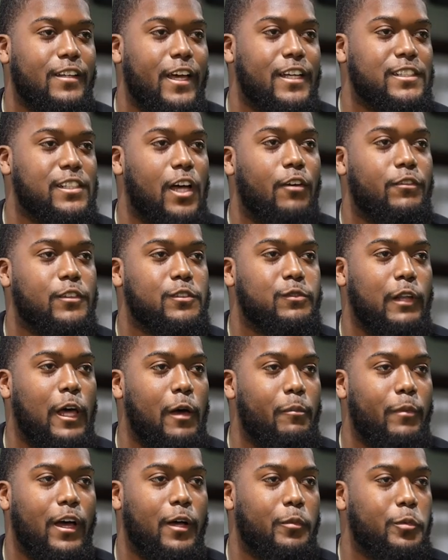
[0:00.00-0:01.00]
As an offensive
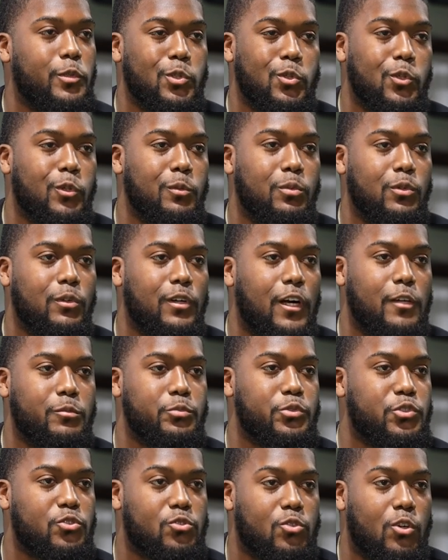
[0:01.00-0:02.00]
lineman, I'm durable,
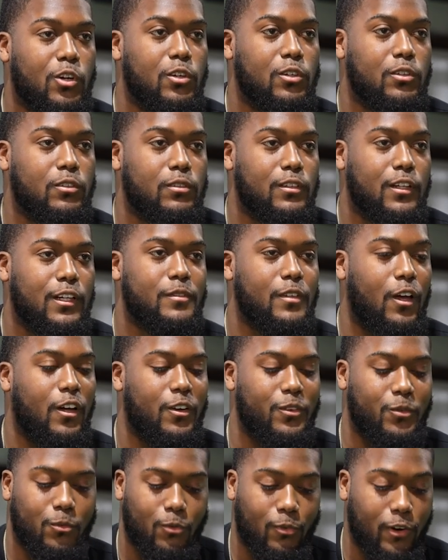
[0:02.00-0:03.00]
I'm strong.
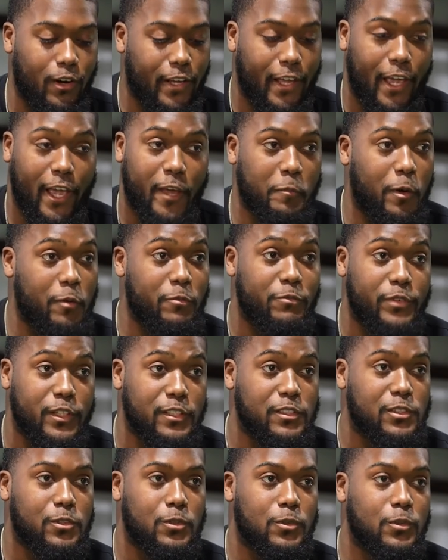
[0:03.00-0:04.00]
On the run game, I'm
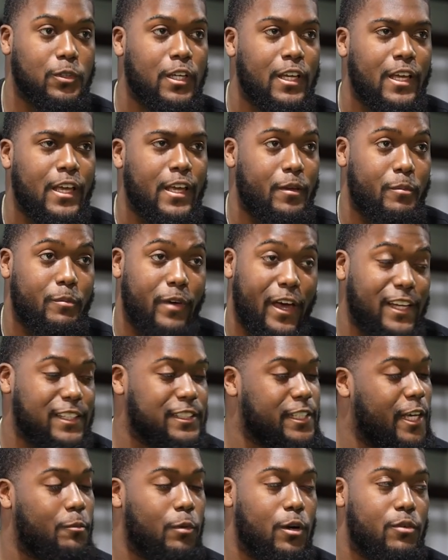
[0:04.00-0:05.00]
physical.
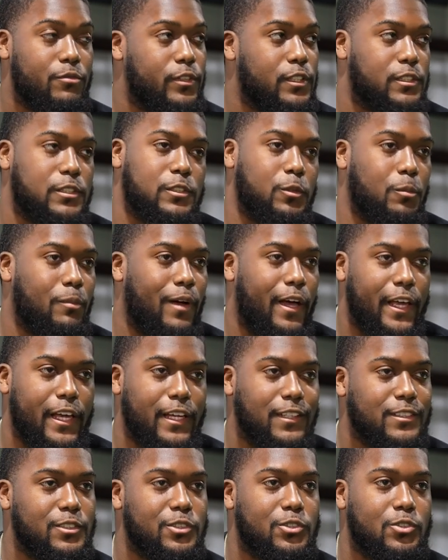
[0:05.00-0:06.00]
Pass game, I'm physical. My
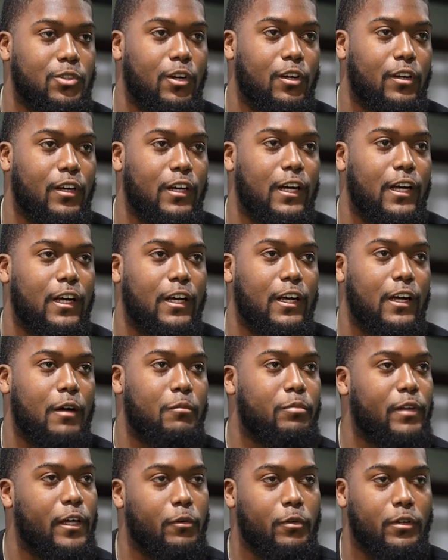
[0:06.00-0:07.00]
hands are strong. I
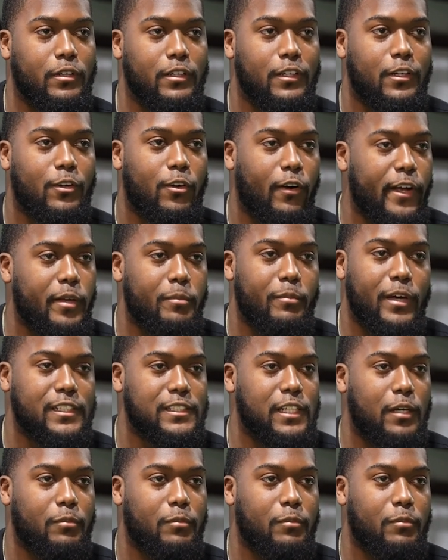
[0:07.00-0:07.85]
play with a great base.